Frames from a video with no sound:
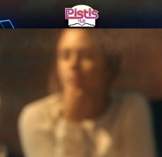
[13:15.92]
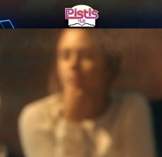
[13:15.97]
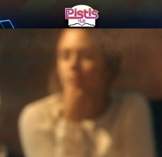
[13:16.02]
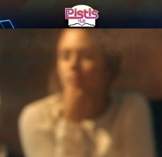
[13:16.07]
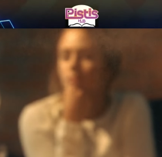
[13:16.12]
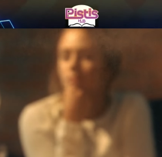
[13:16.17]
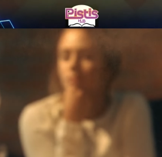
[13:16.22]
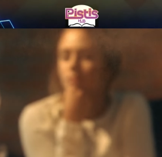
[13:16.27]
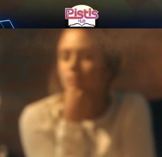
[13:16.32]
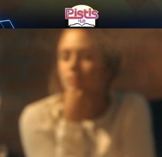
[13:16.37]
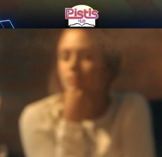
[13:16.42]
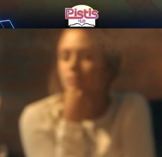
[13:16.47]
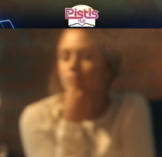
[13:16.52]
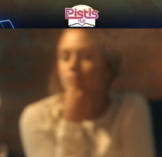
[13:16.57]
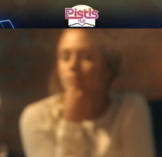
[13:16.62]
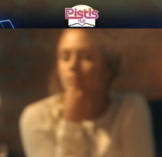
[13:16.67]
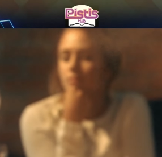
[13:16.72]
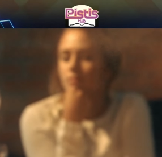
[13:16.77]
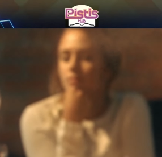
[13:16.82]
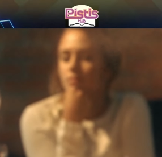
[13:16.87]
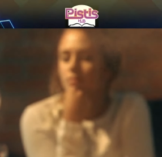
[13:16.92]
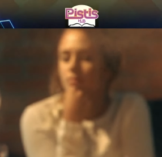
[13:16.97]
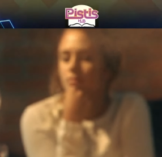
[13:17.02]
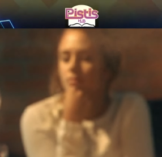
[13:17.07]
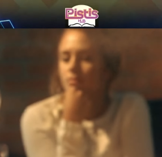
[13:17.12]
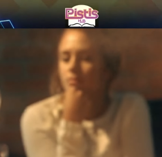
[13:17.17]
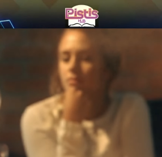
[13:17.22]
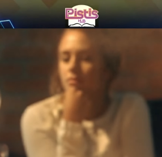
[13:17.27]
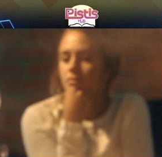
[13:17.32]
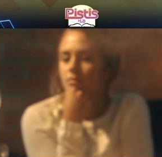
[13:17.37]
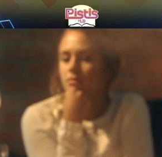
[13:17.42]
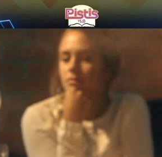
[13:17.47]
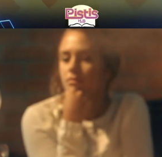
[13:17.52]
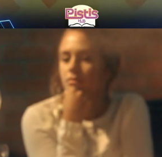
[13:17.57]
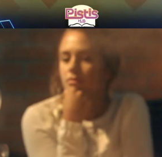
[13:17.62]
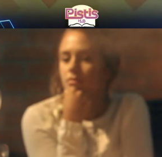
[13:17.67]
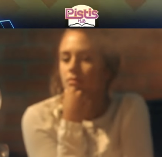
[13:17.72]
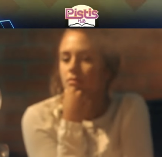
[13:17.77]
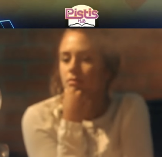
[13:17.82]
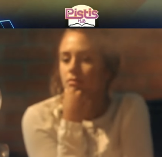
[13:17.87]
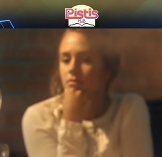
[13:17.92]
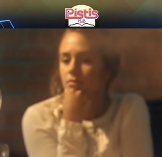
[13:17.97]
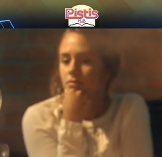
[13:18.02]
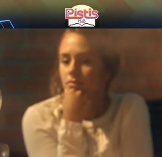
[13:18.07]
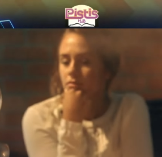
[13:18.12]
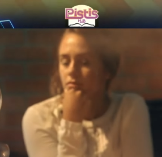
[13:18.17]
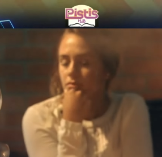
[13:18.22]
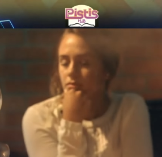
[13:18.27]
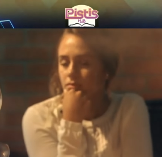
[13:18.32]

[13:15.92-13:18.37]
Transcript: [no speech]